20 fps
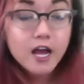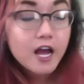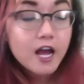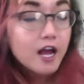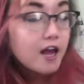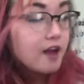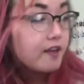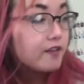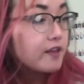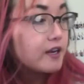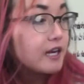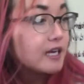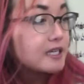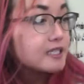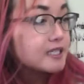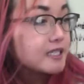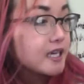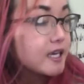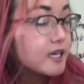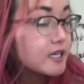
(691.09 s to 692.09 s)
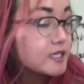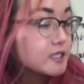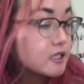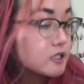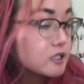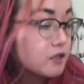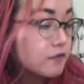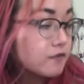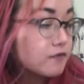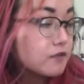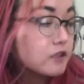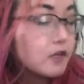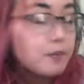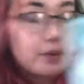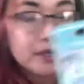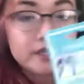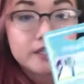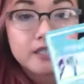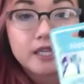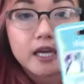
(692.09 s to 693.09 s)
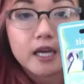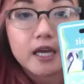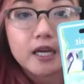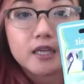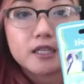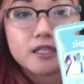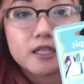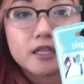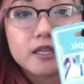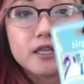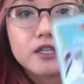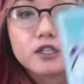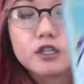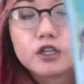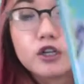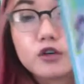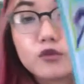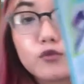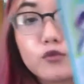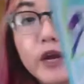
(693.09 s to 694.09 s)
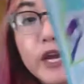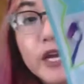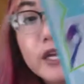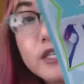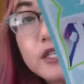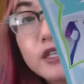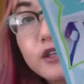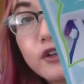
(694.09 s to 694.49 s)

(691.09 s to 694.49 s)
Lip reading: The next thing is this Flip It, and these are great.